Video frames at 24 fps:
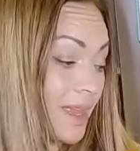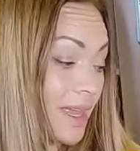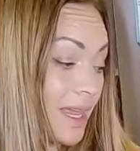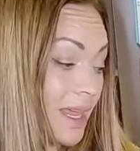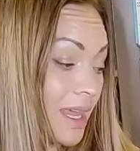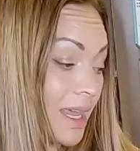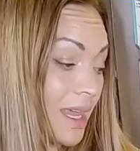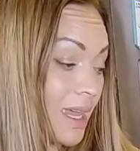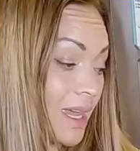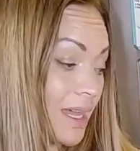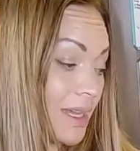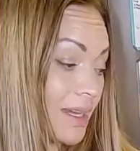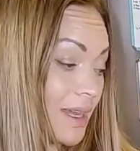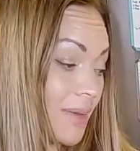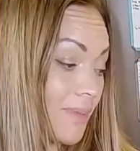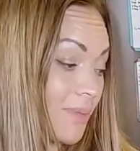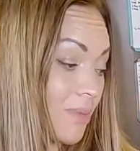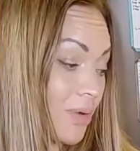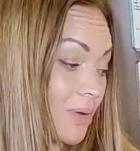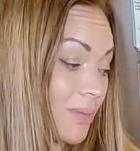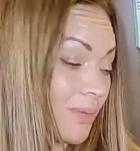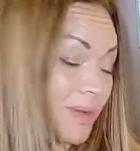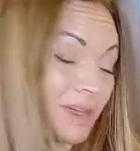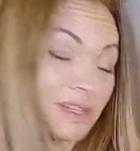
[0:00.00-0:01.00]
and I
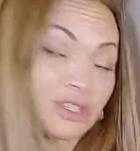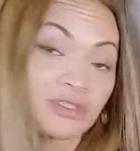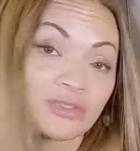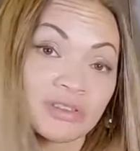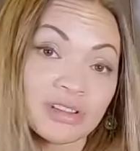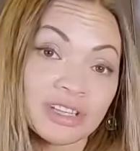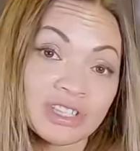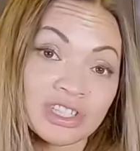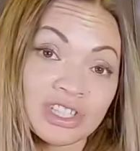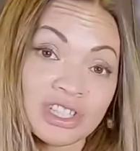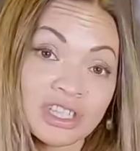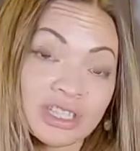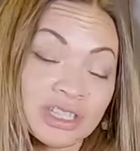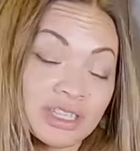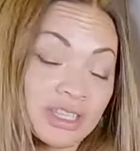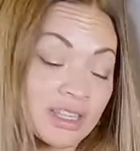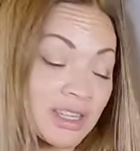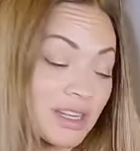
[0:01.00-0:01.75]
put mozzarella cheese in